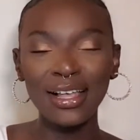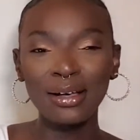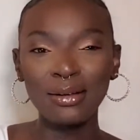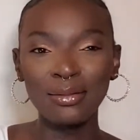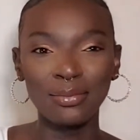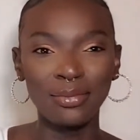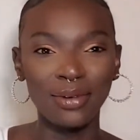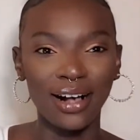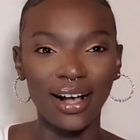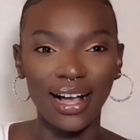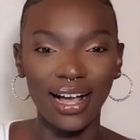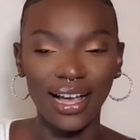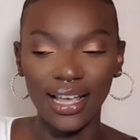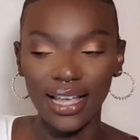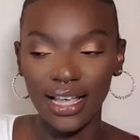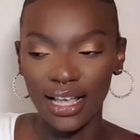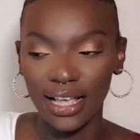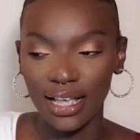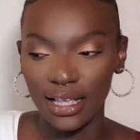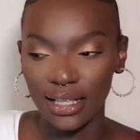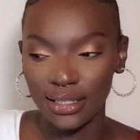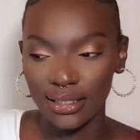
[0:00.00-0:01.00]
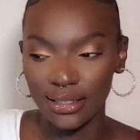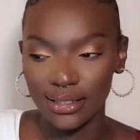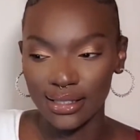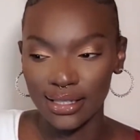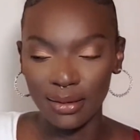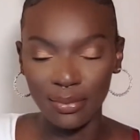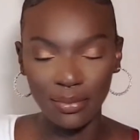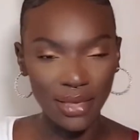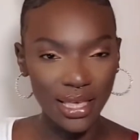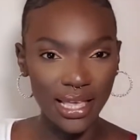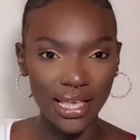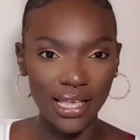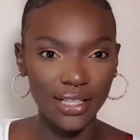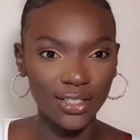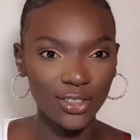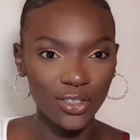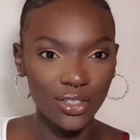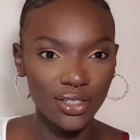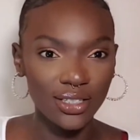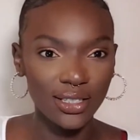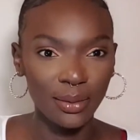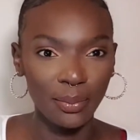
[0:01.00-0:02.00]
but to me, it's
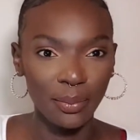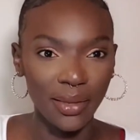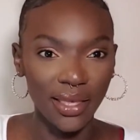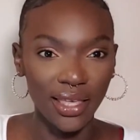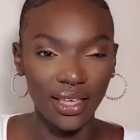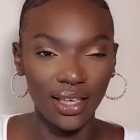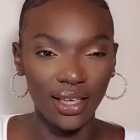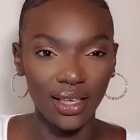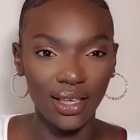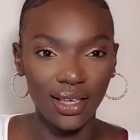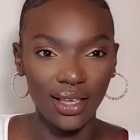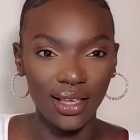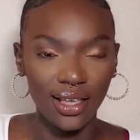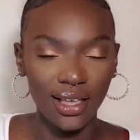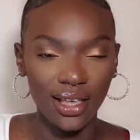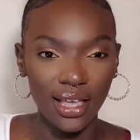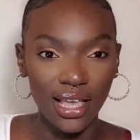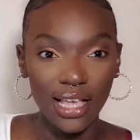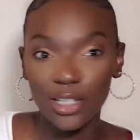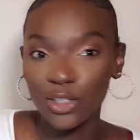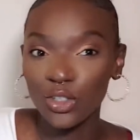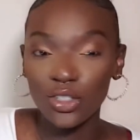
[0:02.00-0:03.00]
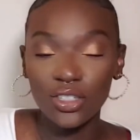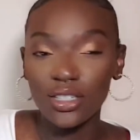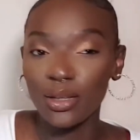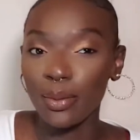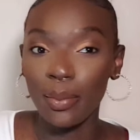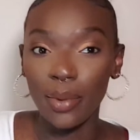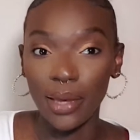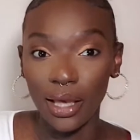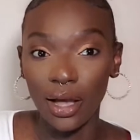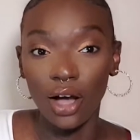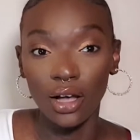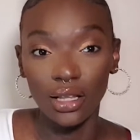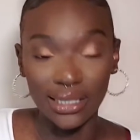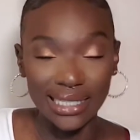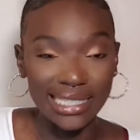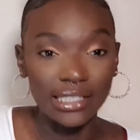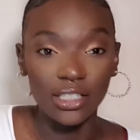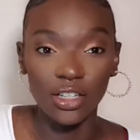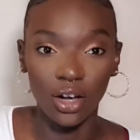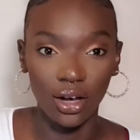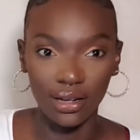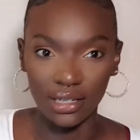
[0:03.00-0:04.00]
just a bit
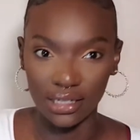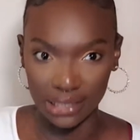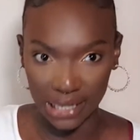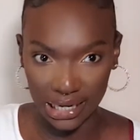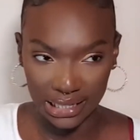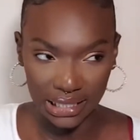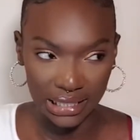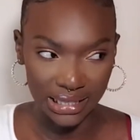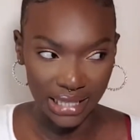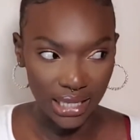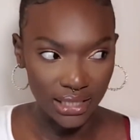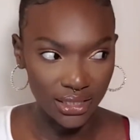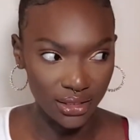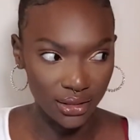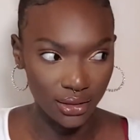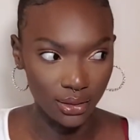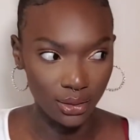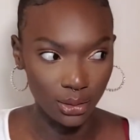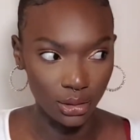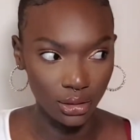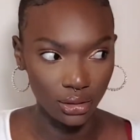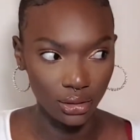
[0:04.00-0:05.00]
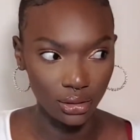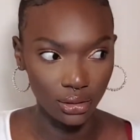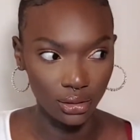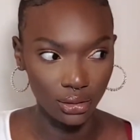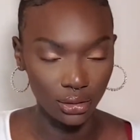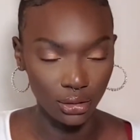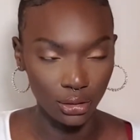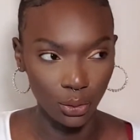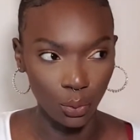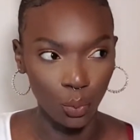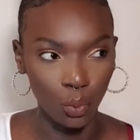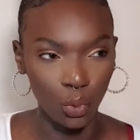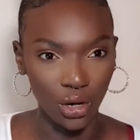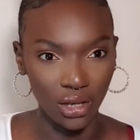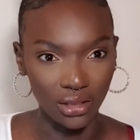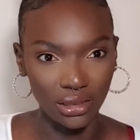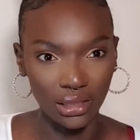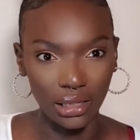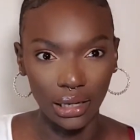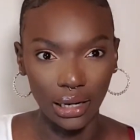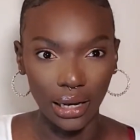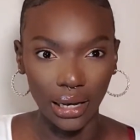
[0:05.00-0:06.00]
disheartening. I think that's the word
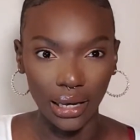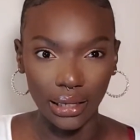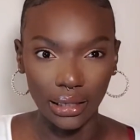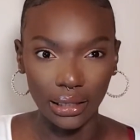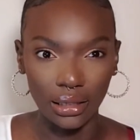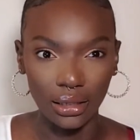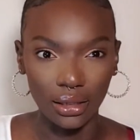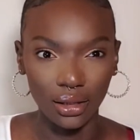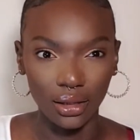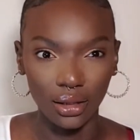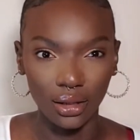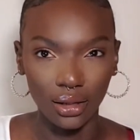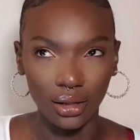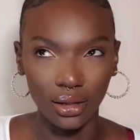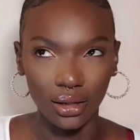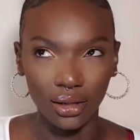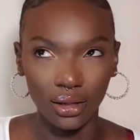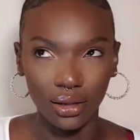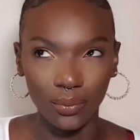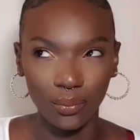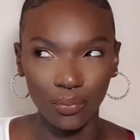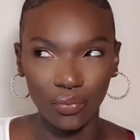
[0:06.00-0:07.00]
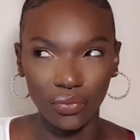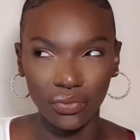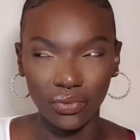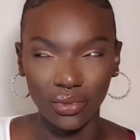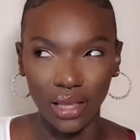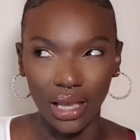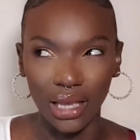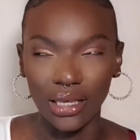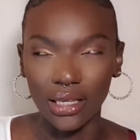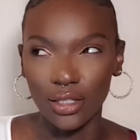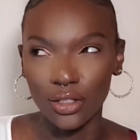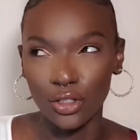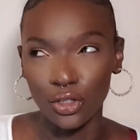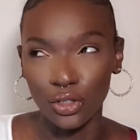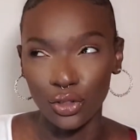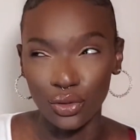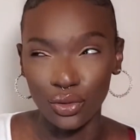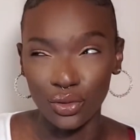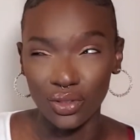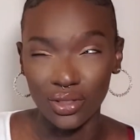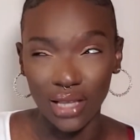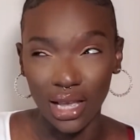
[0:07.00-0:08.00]
that I can
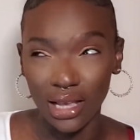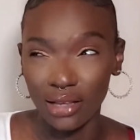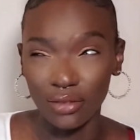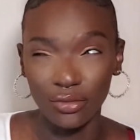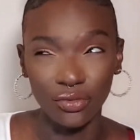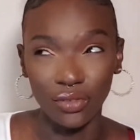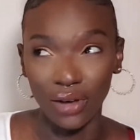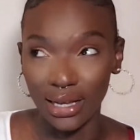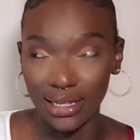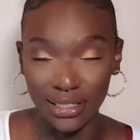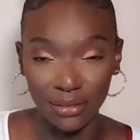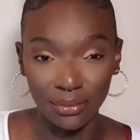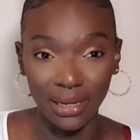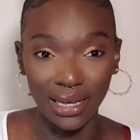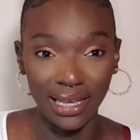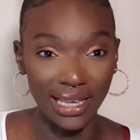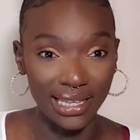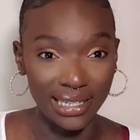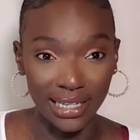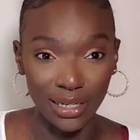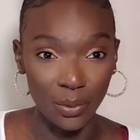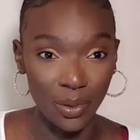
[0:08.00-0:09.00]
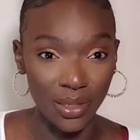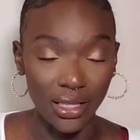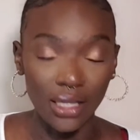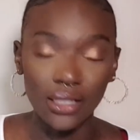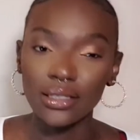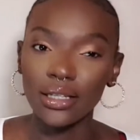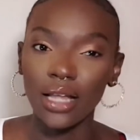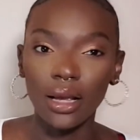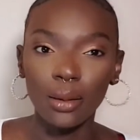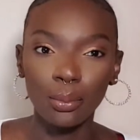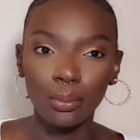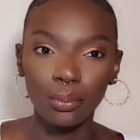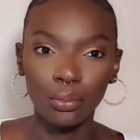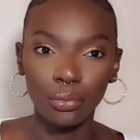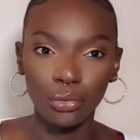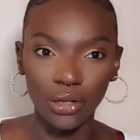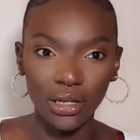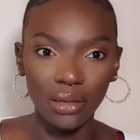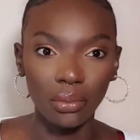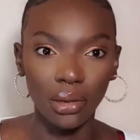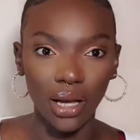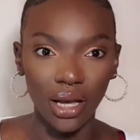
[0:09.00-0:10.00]
use, that I can find in my head anyway. That's like
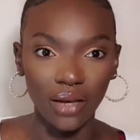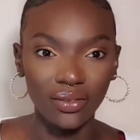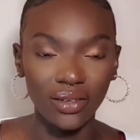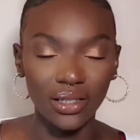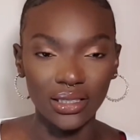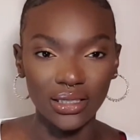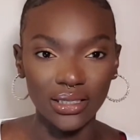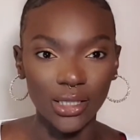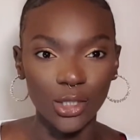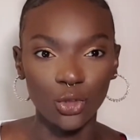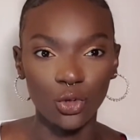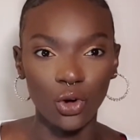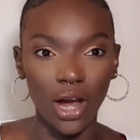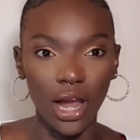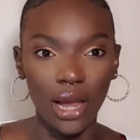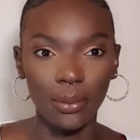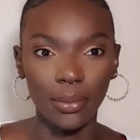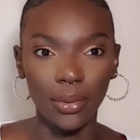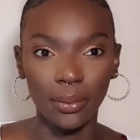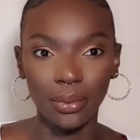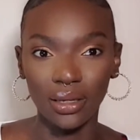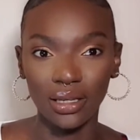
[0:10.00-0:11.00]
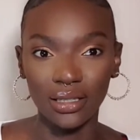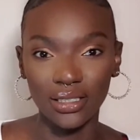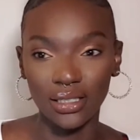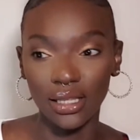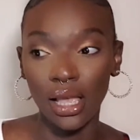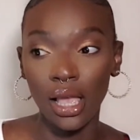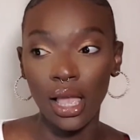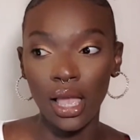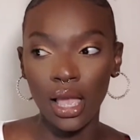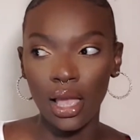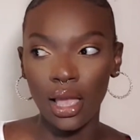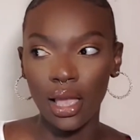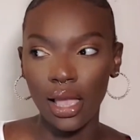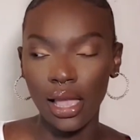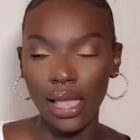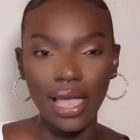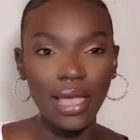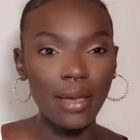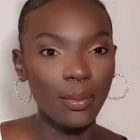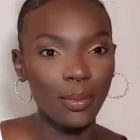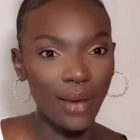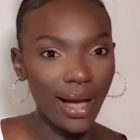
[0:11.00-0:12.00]
pretty perfect to describe it, because
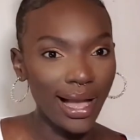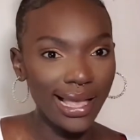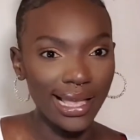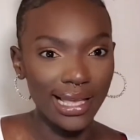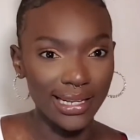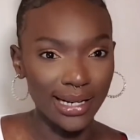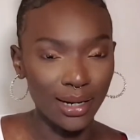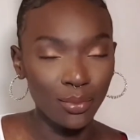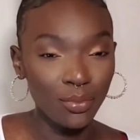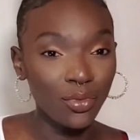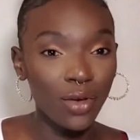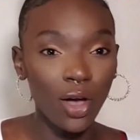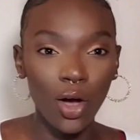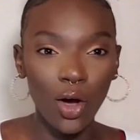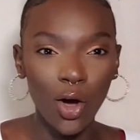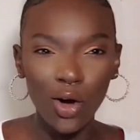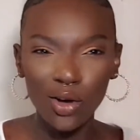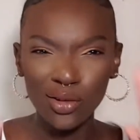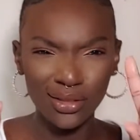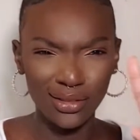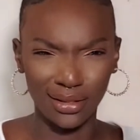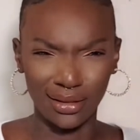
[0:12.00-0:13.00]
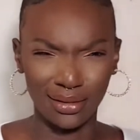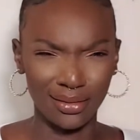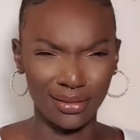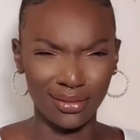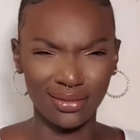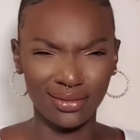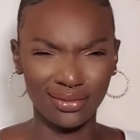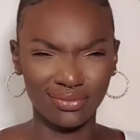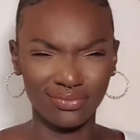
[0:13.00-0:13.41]
in my head, I'm also